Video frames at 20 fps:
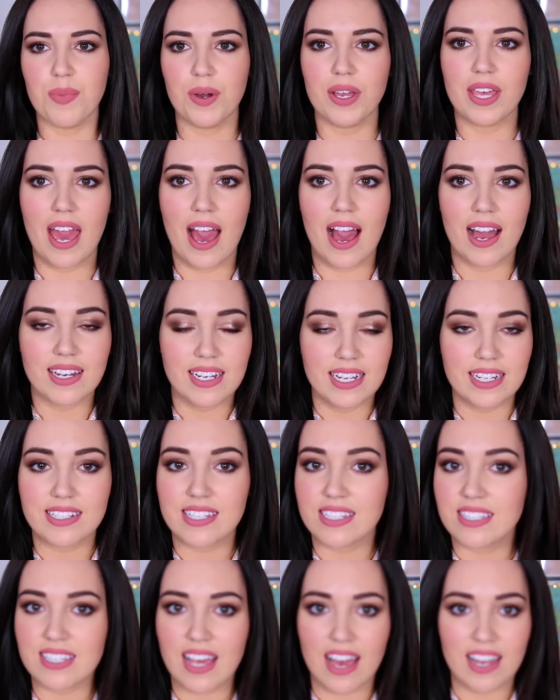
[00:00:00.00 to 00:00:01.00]
But yeah, I need
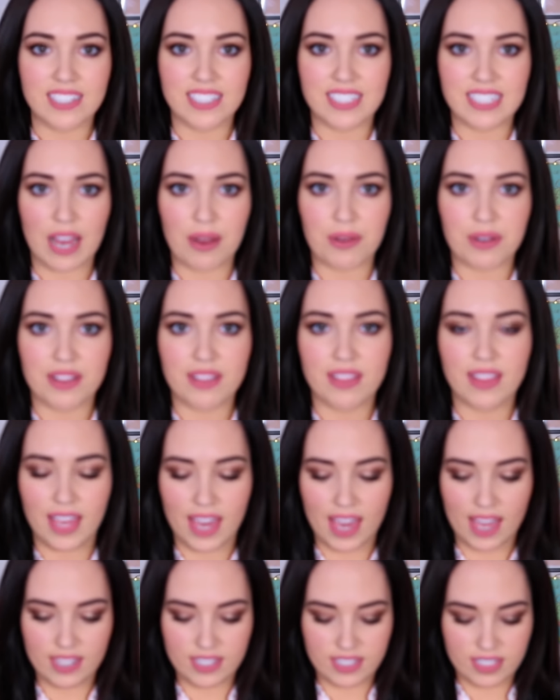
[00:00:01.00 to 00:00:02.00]
to size down in
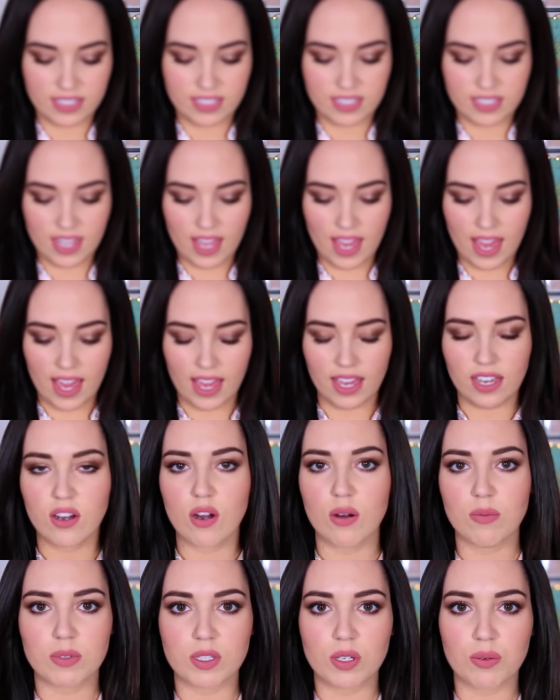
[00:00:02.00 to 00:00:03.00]
this. It
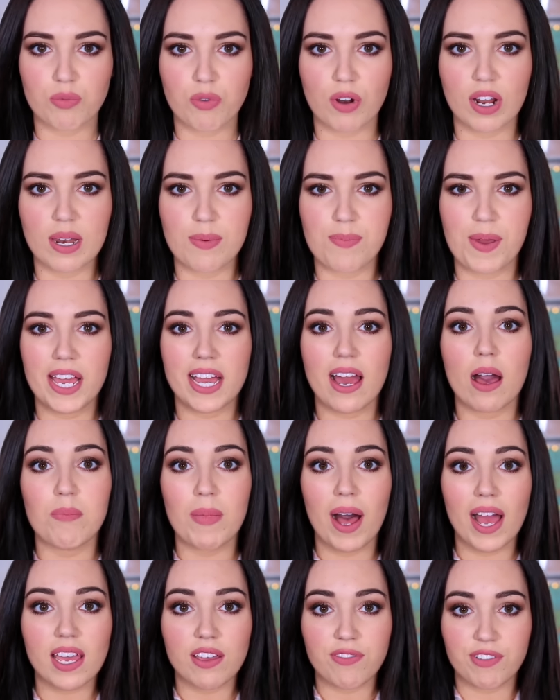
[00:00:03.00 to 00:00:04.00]
comes up really big. I
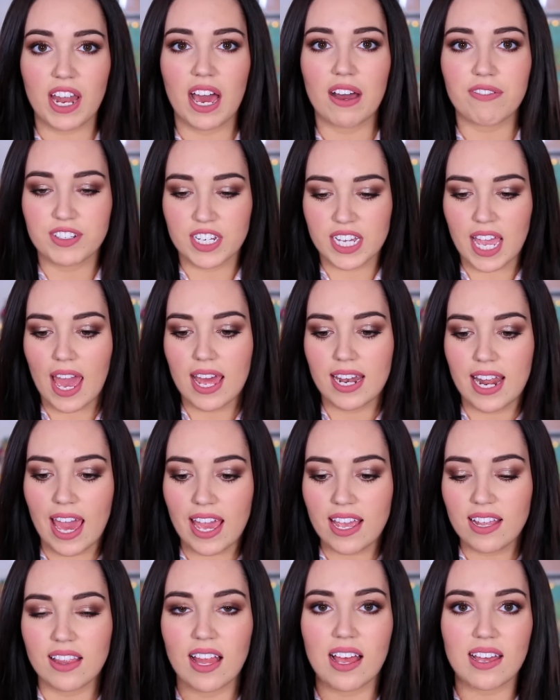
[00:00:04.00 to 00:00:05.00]
might even have to get an
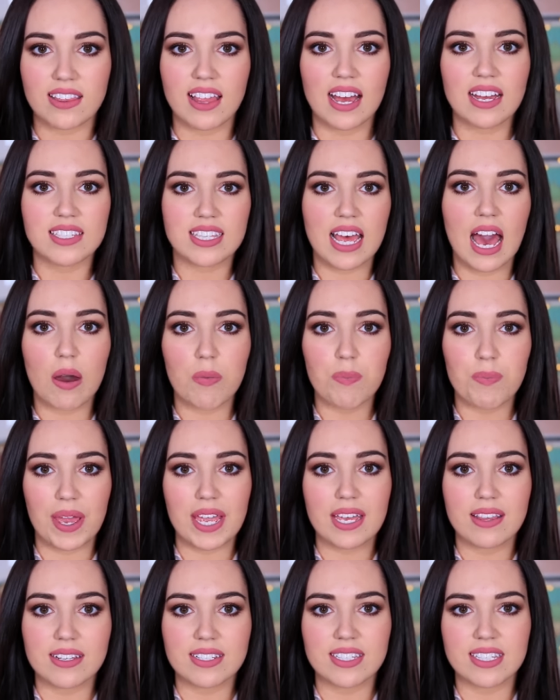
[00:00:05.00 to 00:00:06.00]
8, like that's how
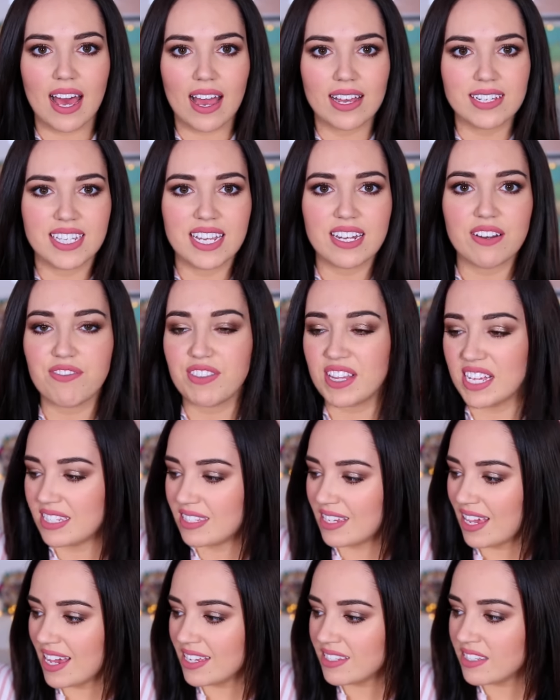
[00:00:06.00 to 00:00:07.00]
big the sizing of
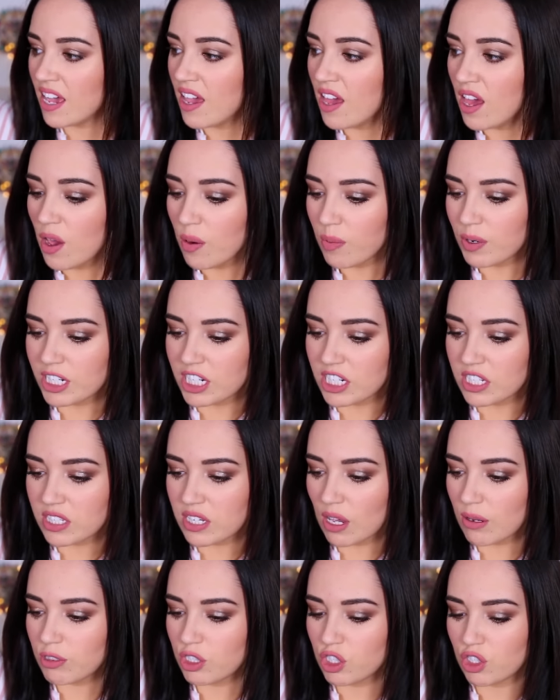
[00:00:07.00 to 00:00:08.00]
this is, which is
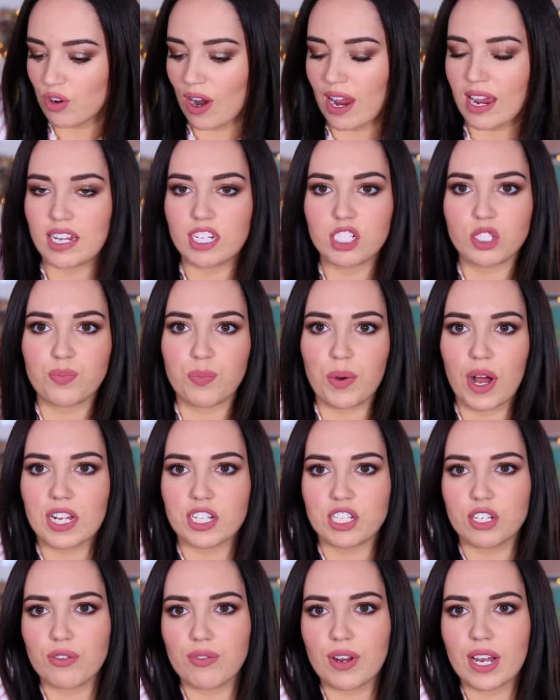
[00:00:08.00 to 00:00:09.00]
so strange, but I
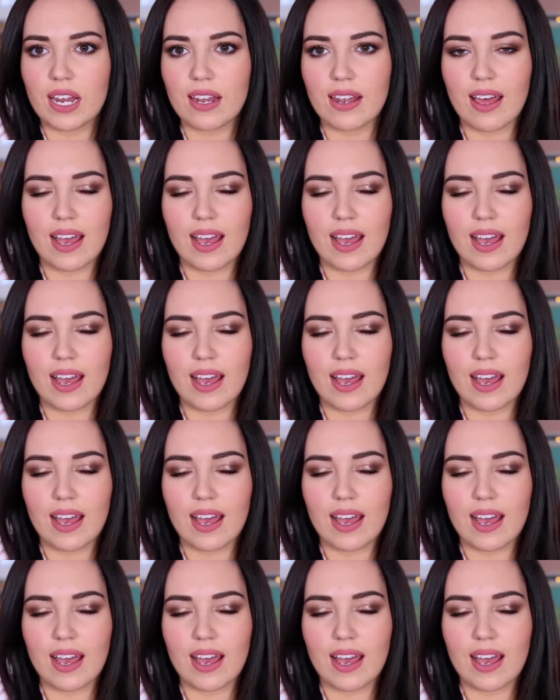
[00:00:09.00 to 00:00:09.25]
do really